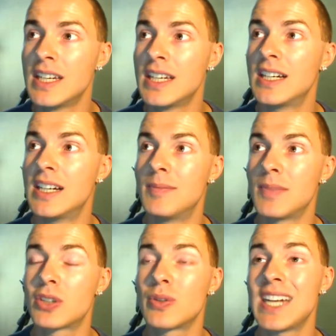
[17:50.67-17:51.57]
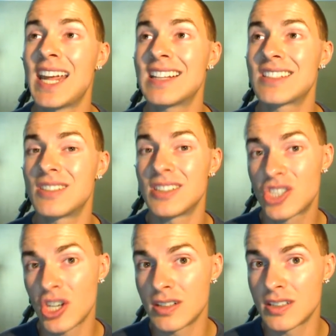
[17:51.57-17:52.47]
a great answer to
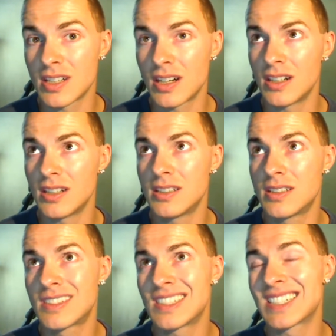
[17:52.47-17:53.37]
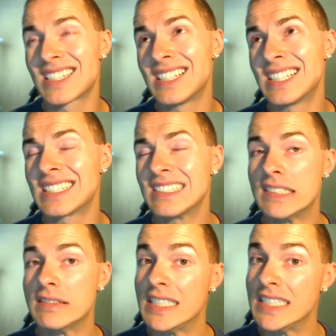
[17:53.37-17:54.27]
Charizard as long as they're not
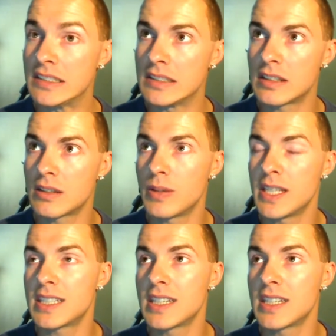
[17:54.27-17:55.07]
running Earthquake.